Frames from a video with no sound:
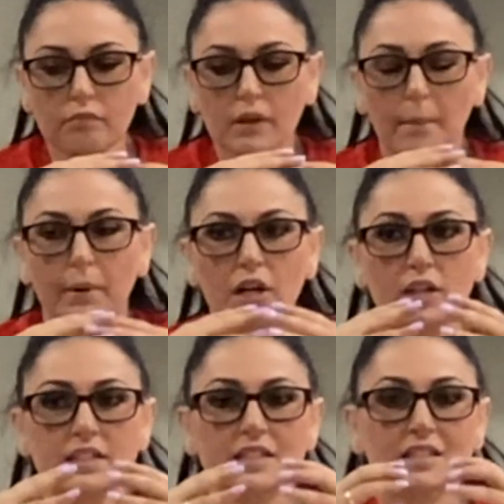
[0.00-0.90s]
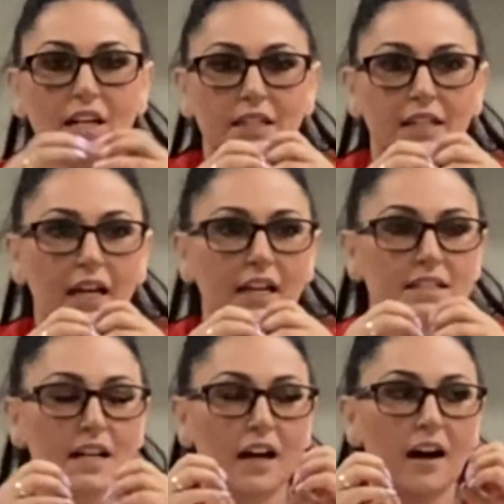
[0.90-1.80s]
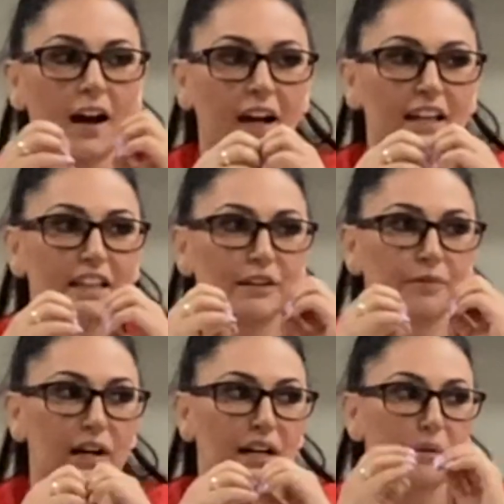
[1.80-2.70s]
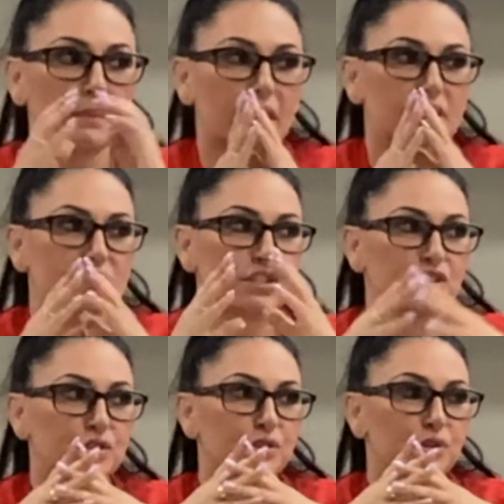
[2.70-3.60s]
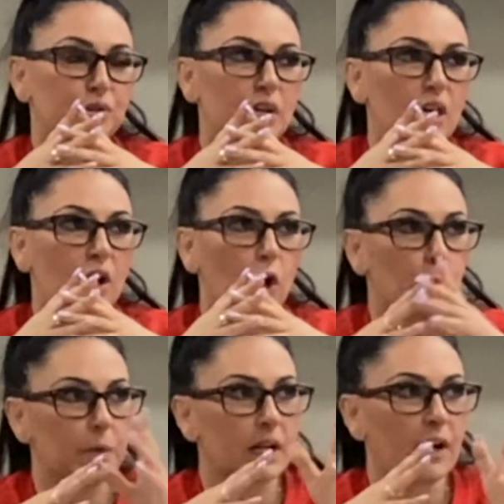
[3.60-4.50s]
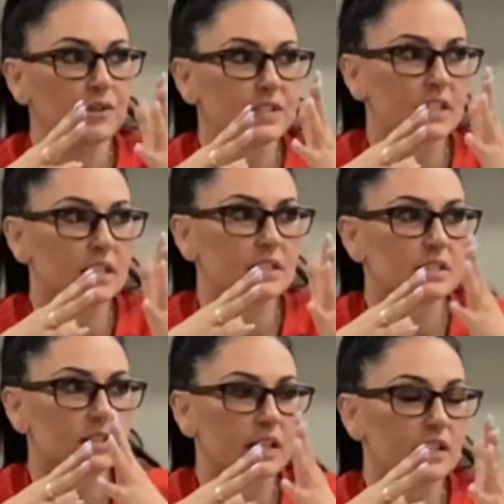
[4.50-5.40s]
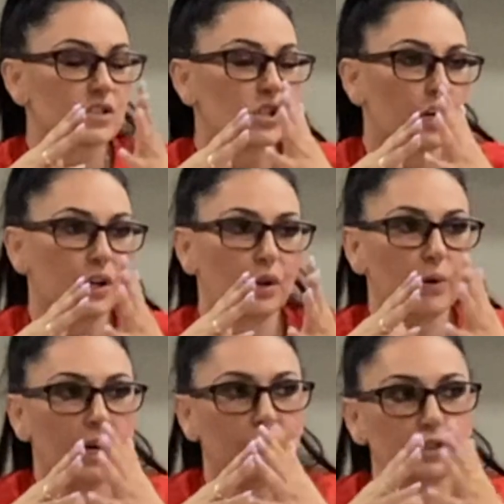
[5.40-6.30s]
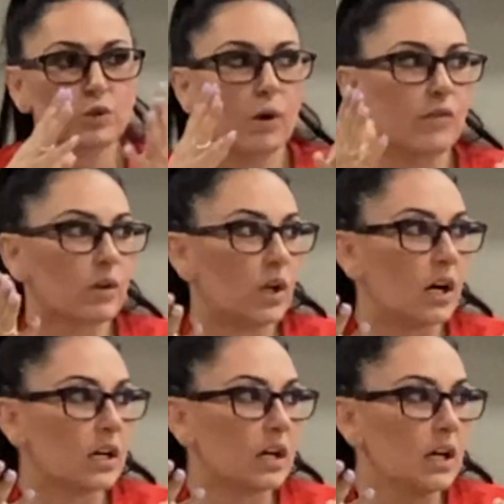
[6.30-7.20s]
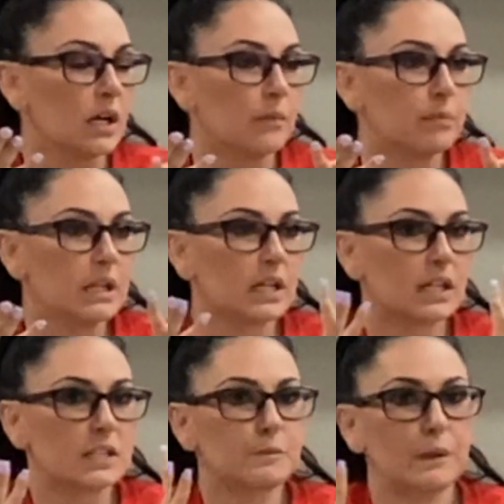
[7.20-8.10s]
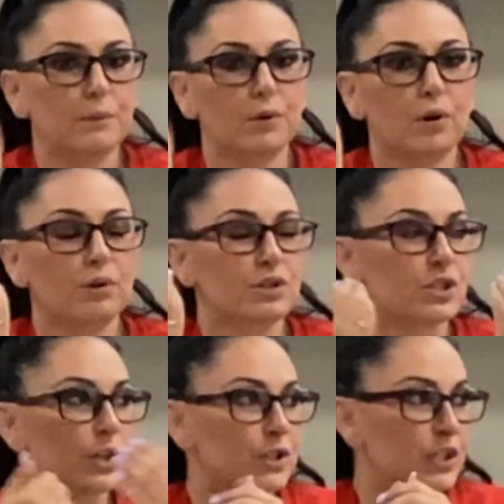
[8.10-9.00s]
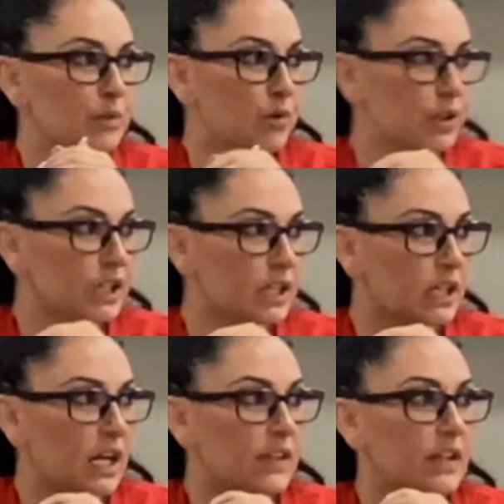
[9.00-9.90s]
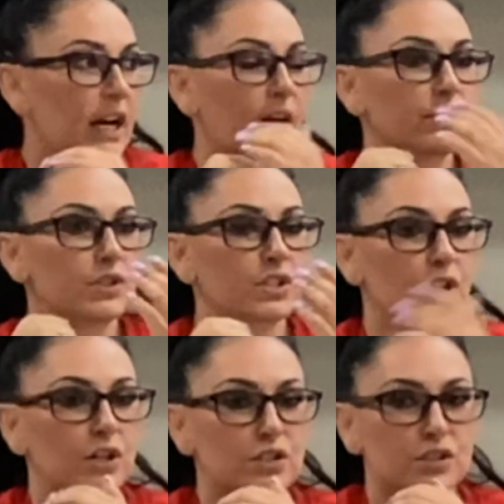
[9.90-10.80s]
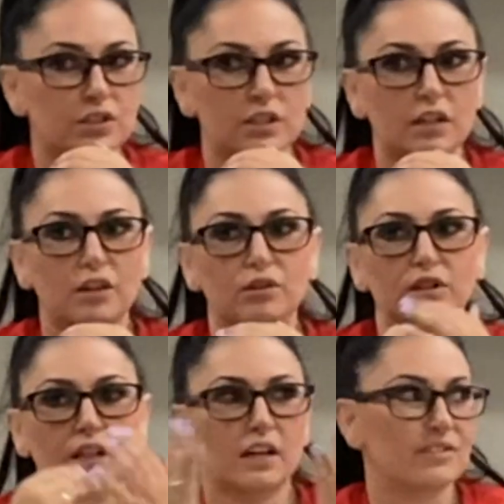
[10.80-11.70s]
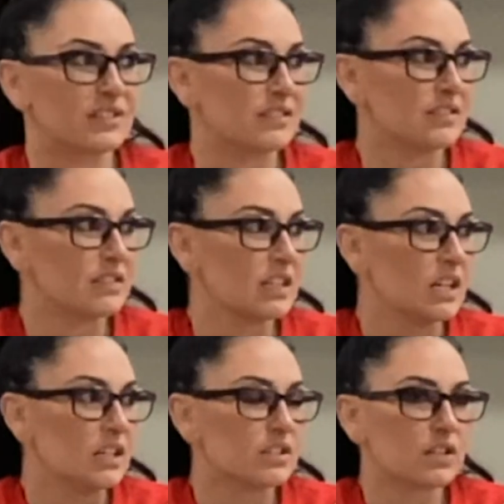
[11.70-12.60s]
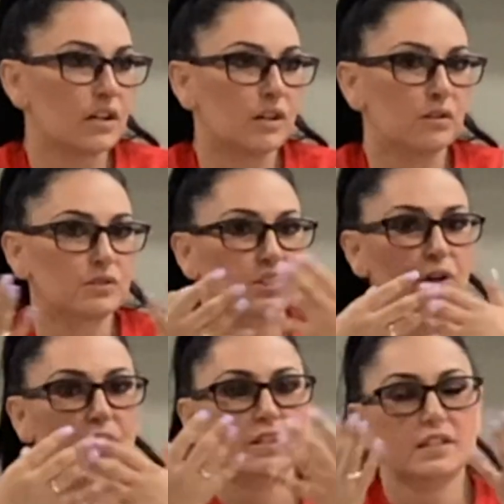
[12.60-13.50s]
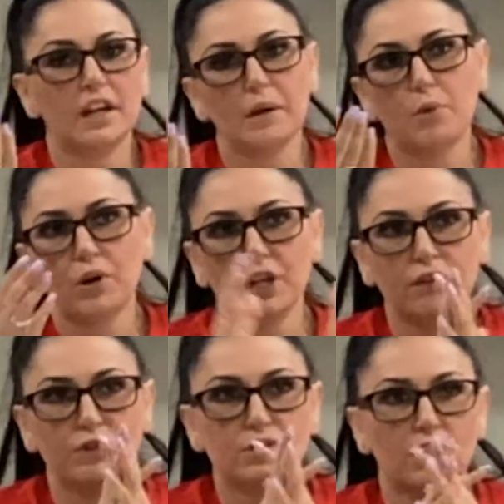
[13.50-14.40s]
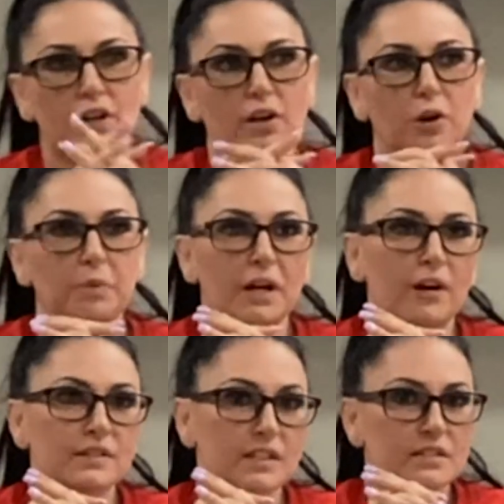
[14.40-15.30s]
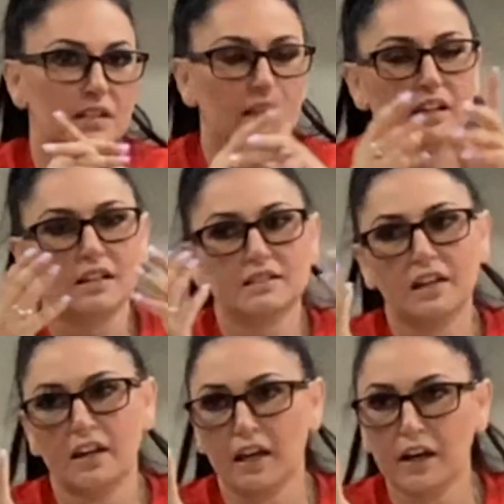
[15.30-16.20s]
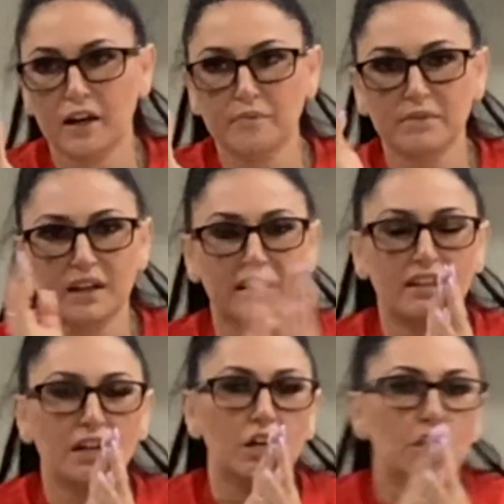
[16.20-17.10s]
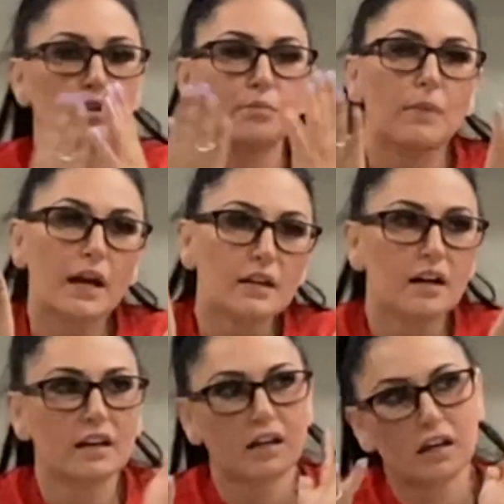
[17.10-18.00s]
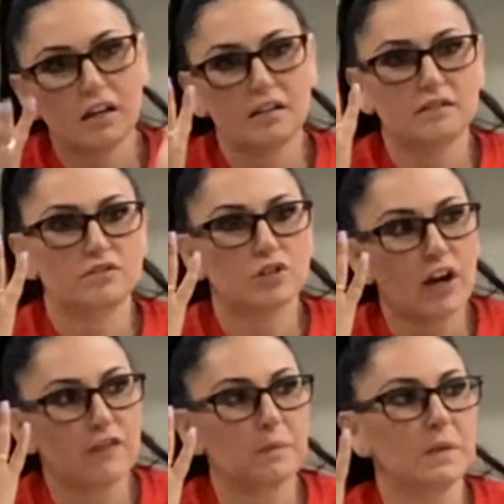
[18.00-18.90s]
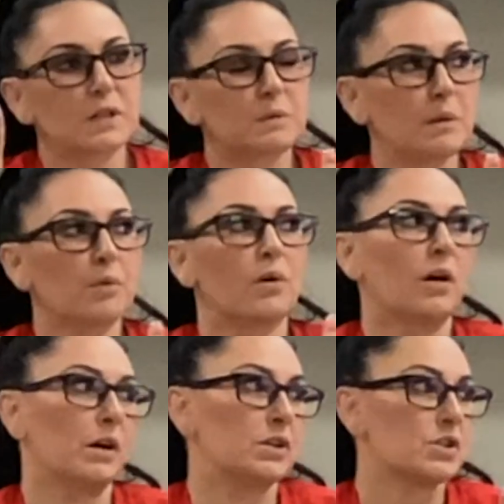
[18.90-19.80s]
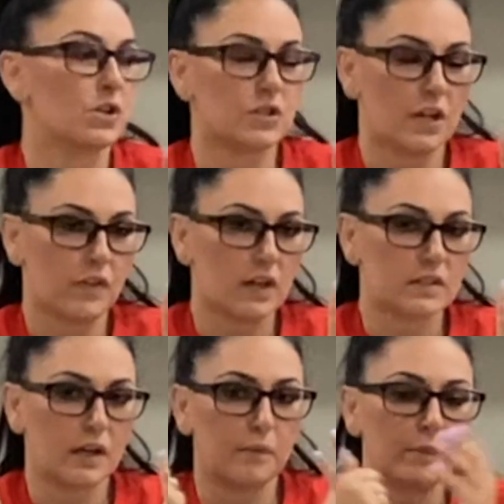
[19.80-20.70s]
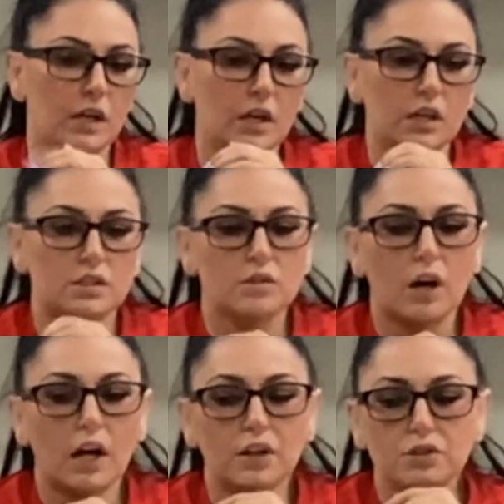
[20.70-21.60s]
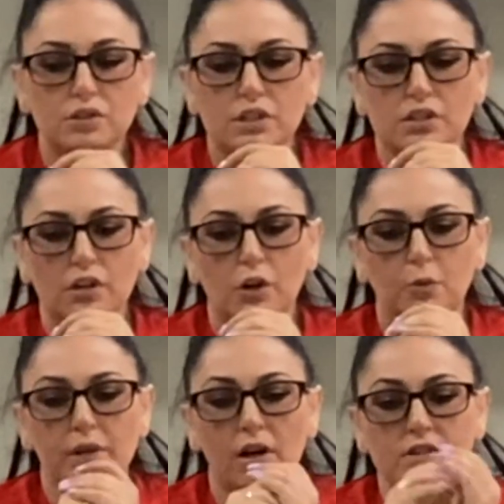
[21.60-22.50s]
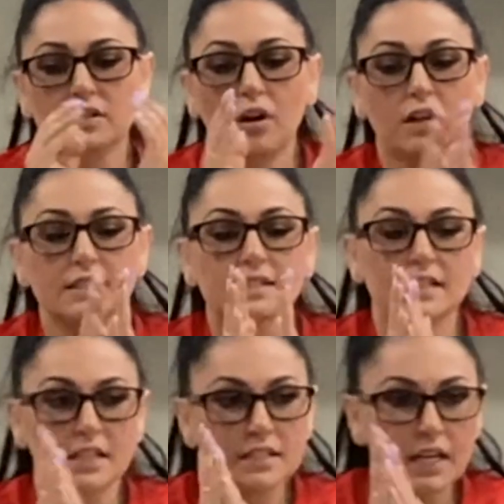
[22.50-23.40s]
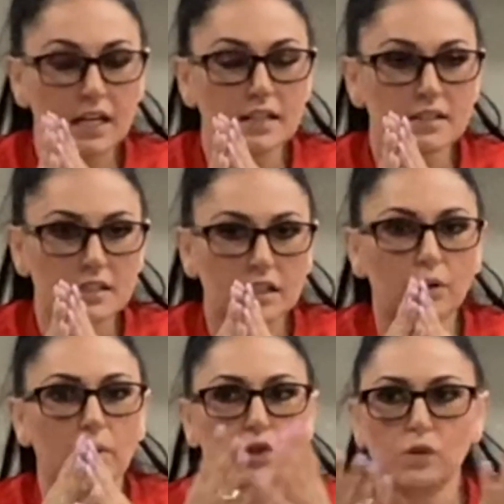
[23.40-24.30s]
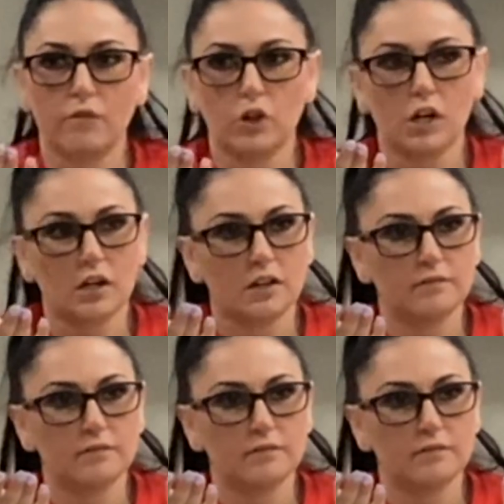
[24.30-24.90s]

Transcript: but on Sundays, I highly recommend to do open houses. It's like starting around 12 o'clock because people go to church in the morning and then after church, then they go look at houses. So during a Sunday morning, if you start at open house, let's say like at 10 a.m., like you might not get traffic because people are in church at that time. So I usually start open houses on Sundays around 12 o'clock.